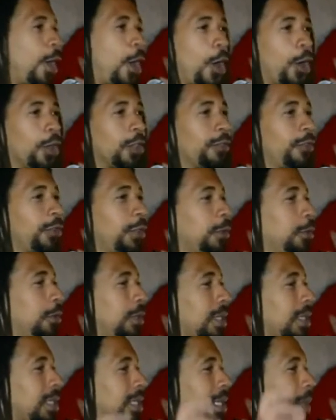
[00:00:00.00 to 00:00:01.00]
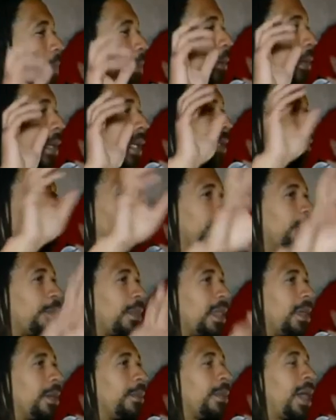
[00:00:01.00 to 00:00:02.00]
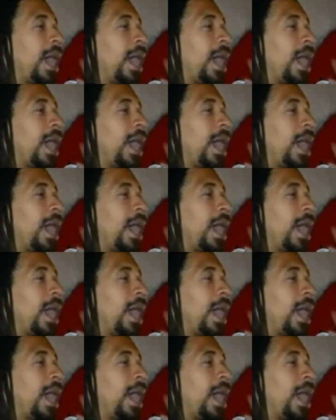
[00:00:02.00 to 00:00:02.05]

all of you and separated from them.